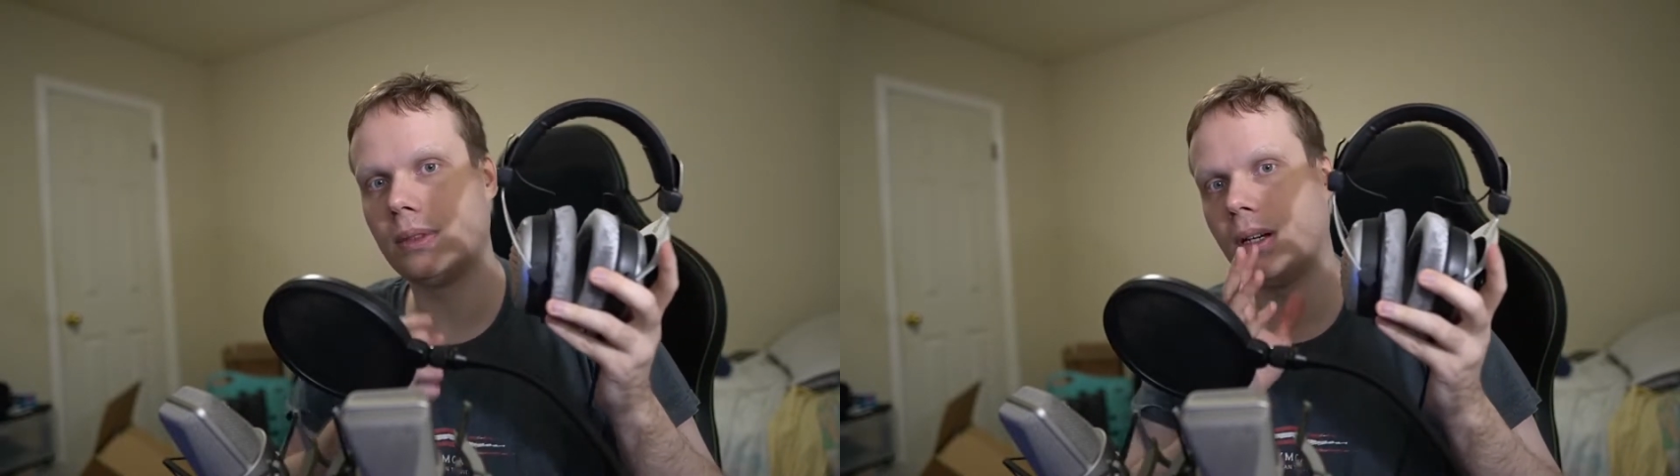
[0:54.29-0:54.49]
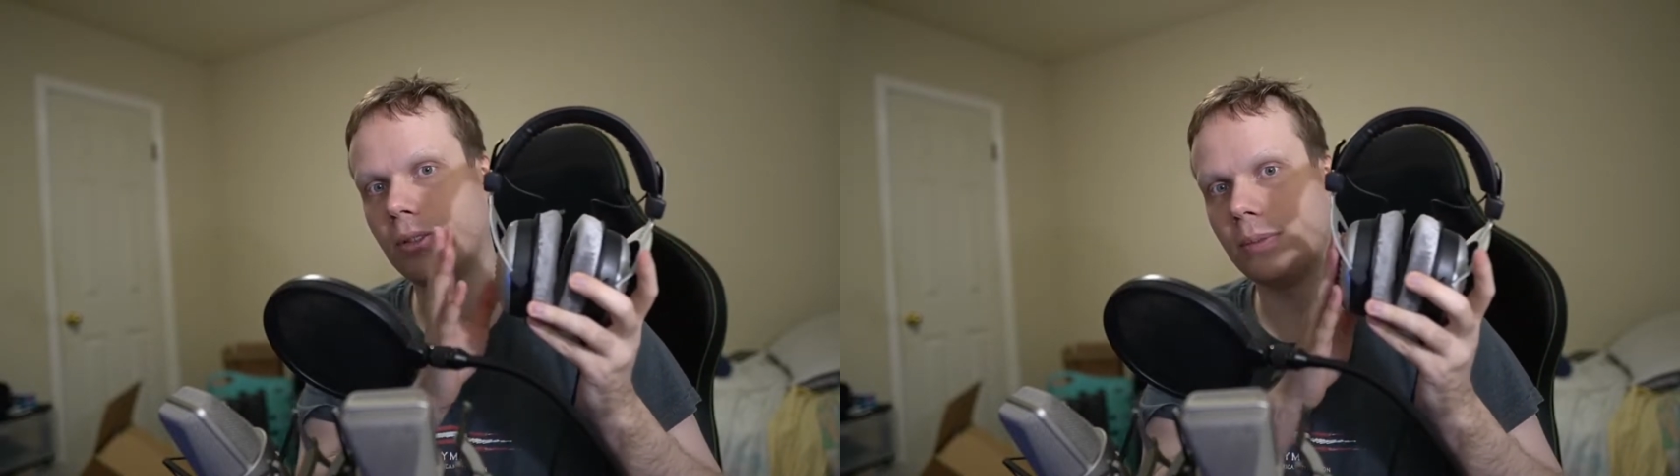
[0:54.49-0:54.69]

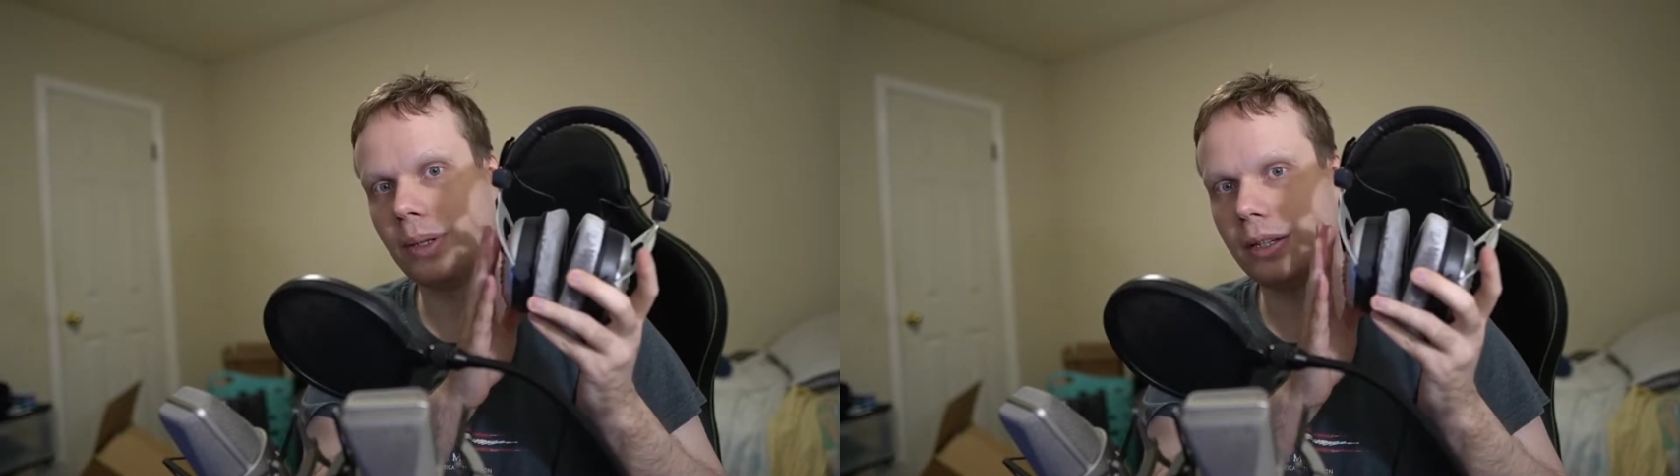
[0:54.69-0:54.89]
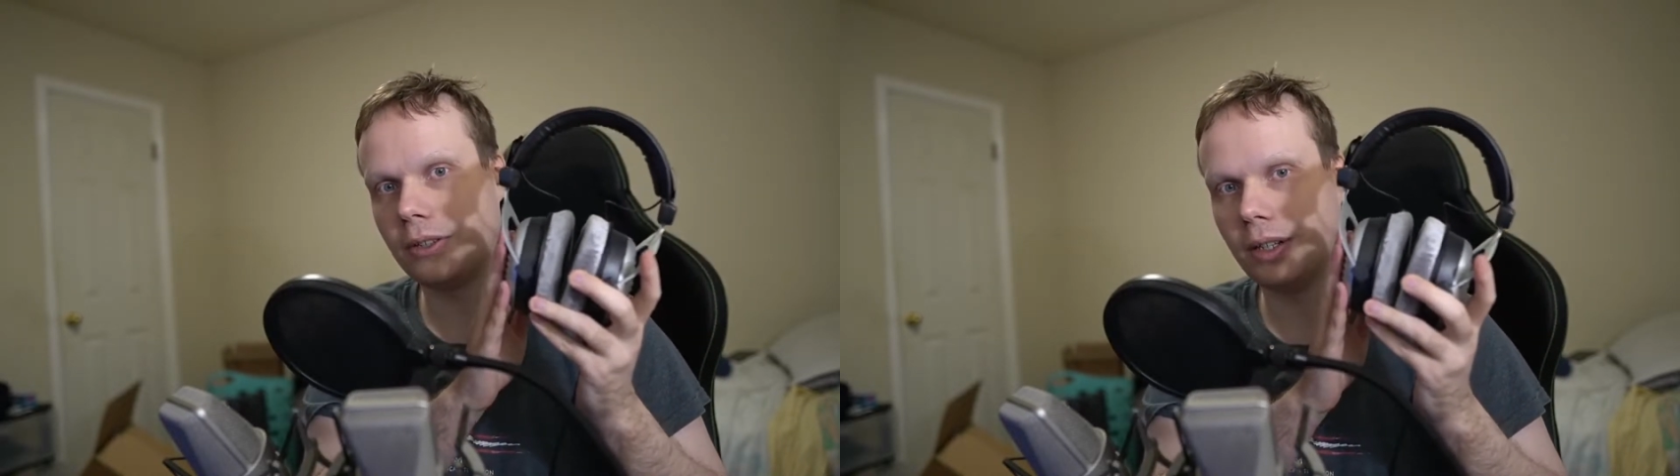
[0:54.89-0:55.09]
other
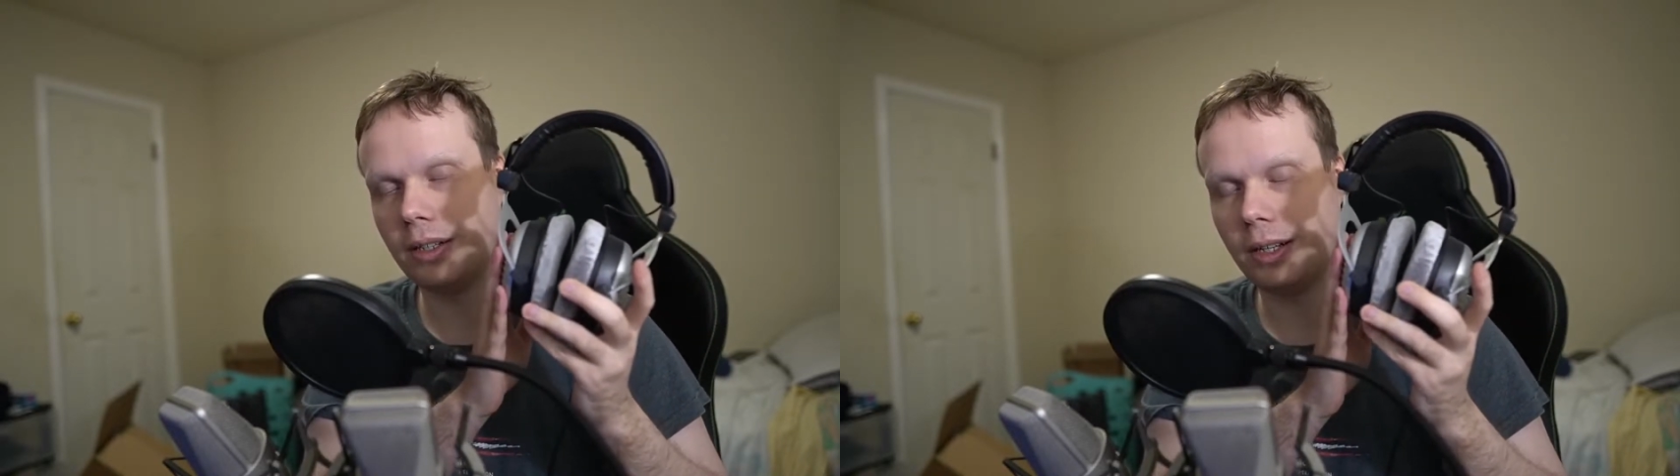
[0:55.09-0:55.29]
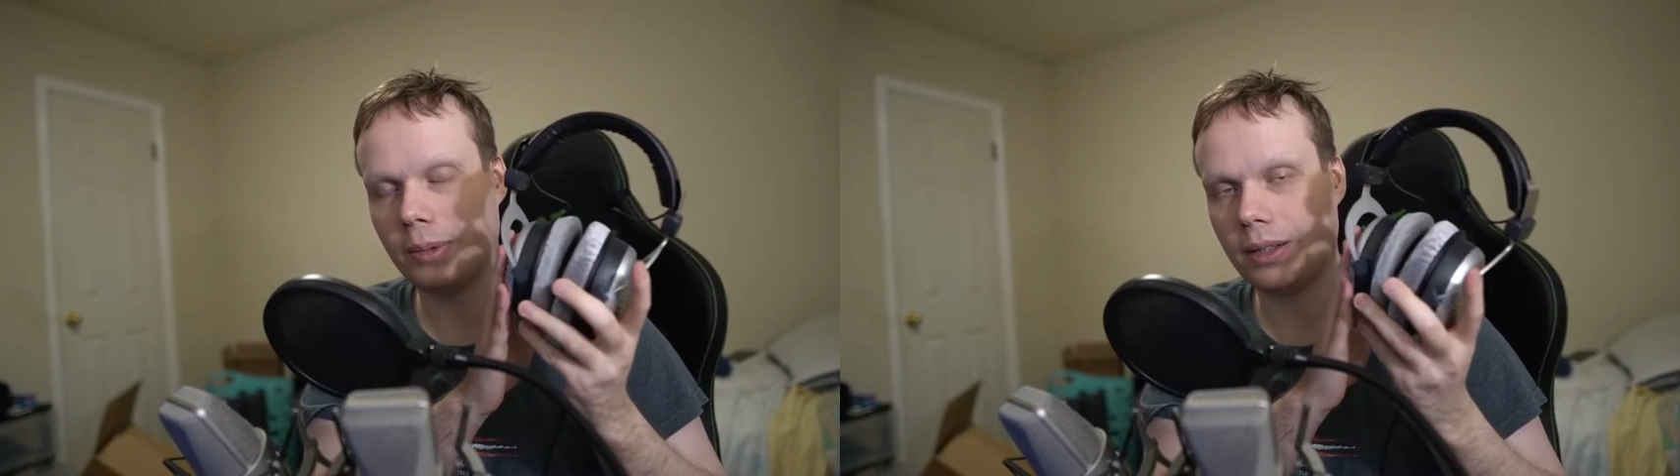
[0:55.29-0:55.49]

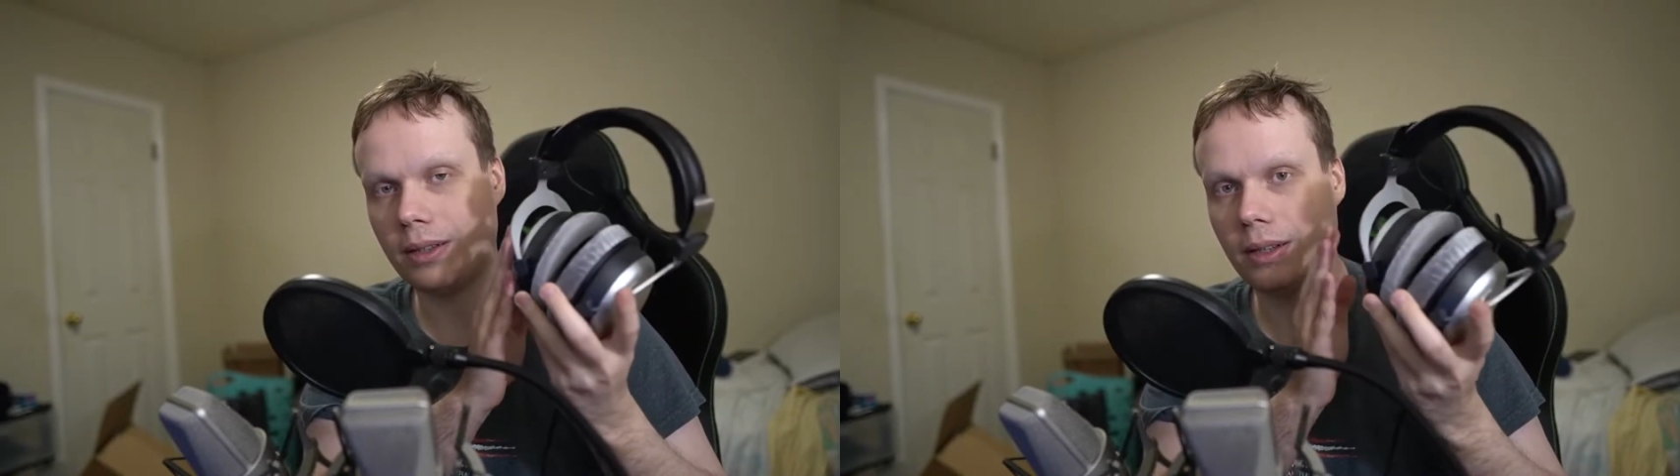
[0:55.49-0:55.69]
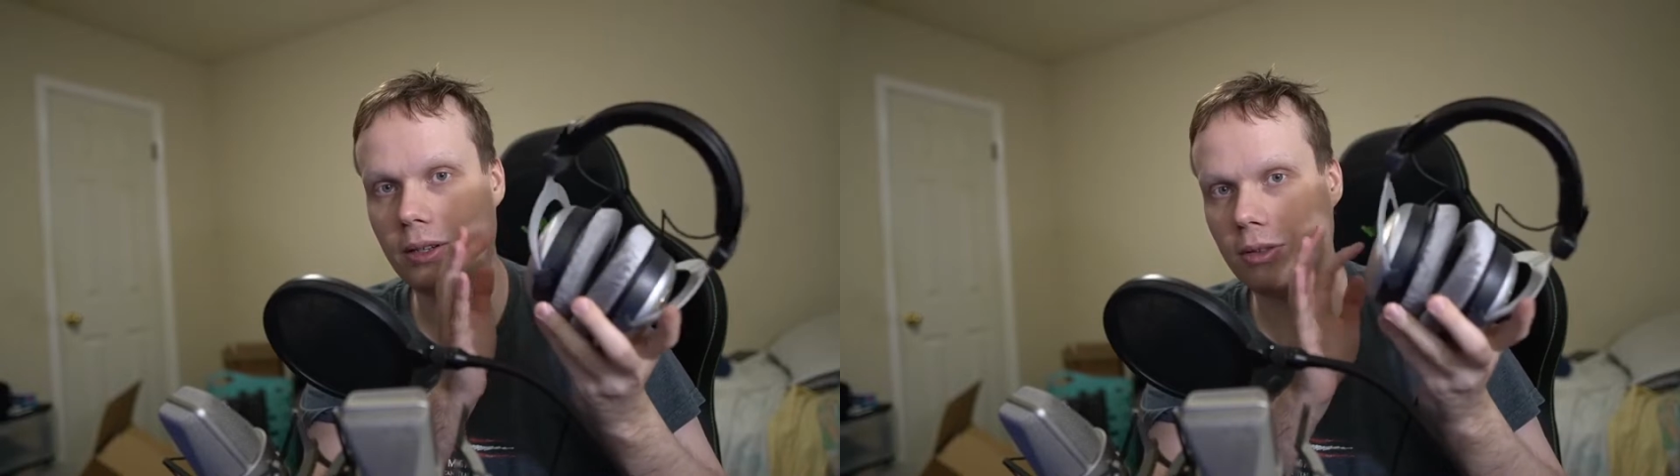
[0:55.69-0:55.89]
Beyerdynamics
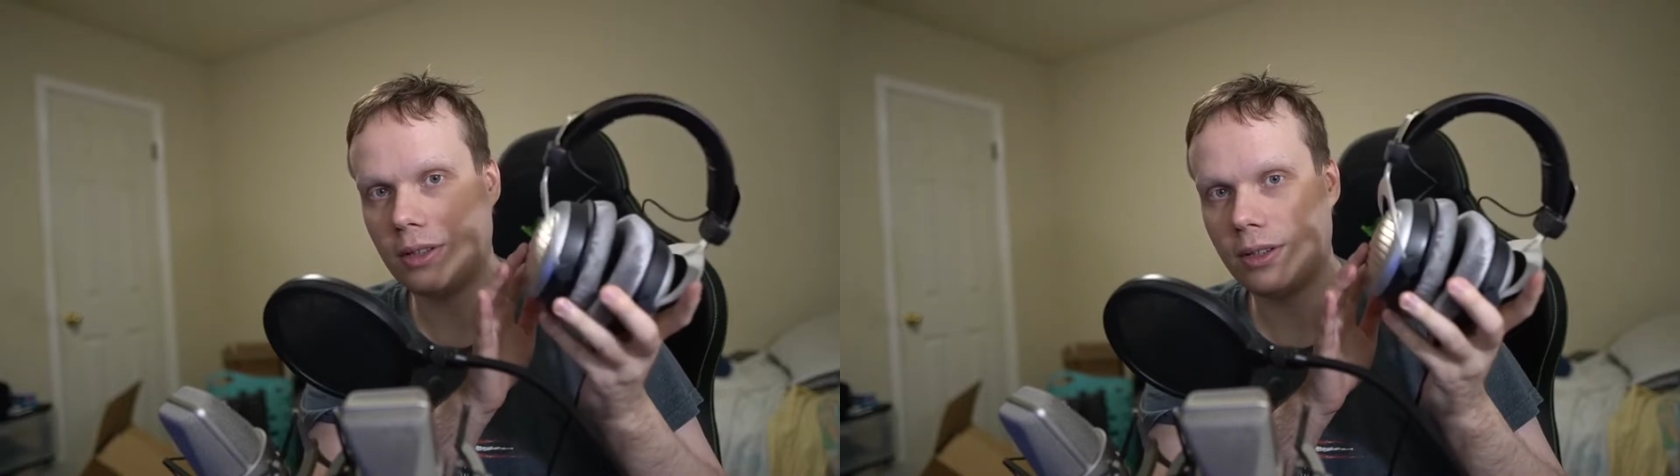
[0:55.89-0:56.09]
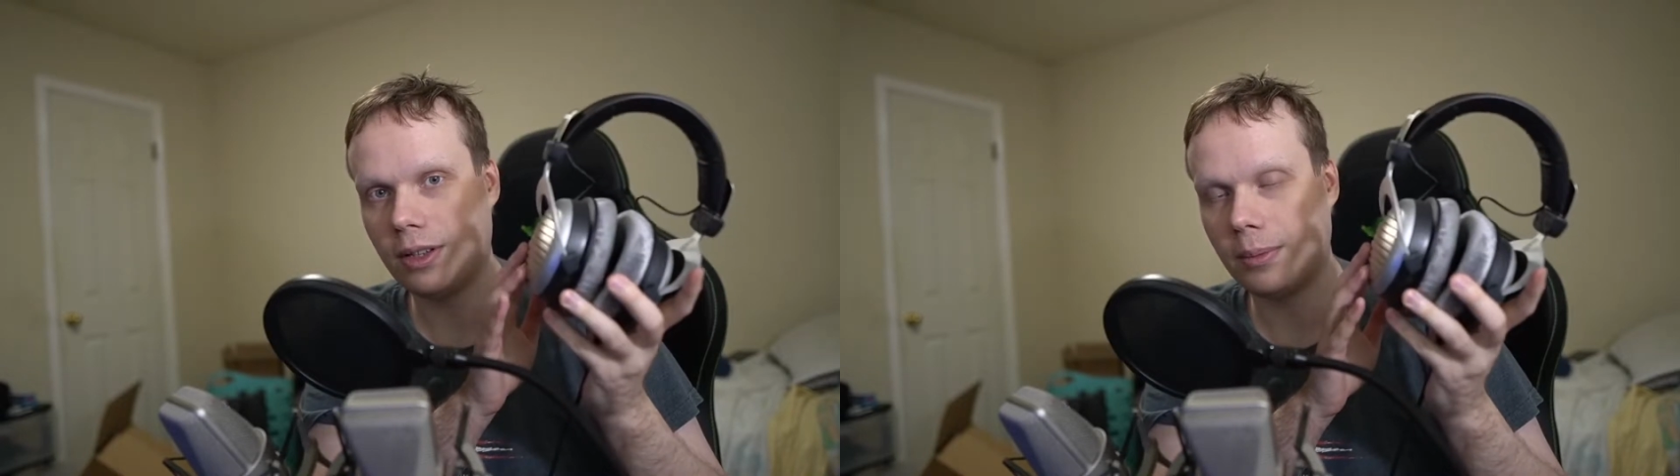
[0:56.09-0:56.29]
that use
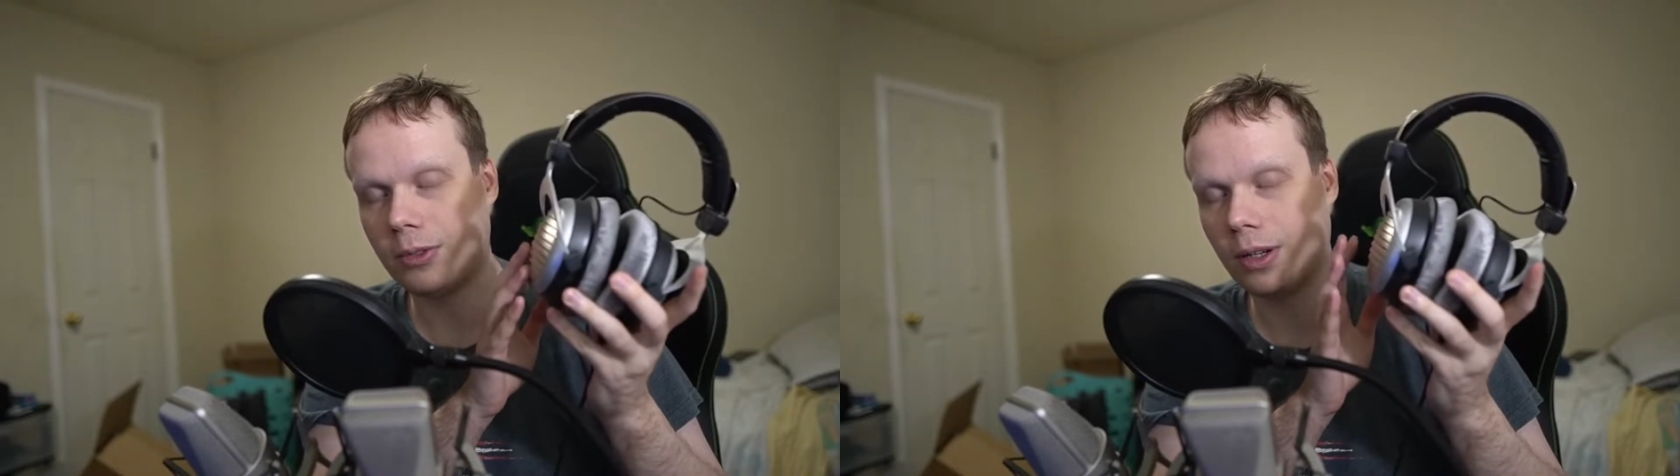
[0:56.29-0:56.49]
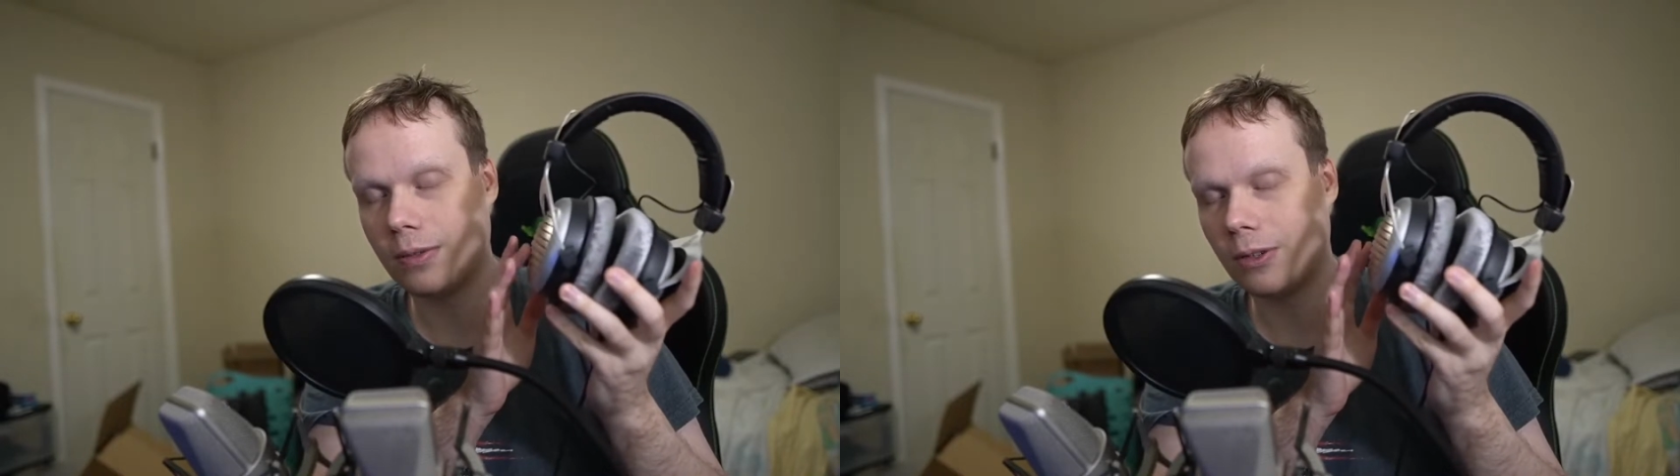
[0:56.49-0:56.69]
the same
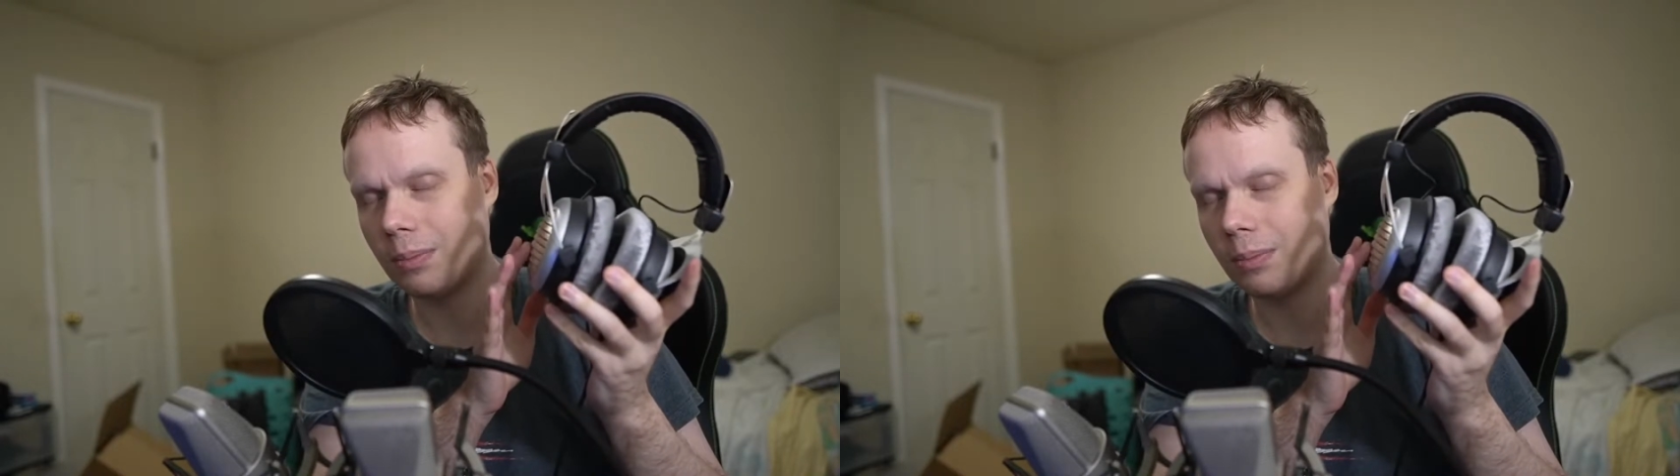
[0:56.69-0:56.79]
driver.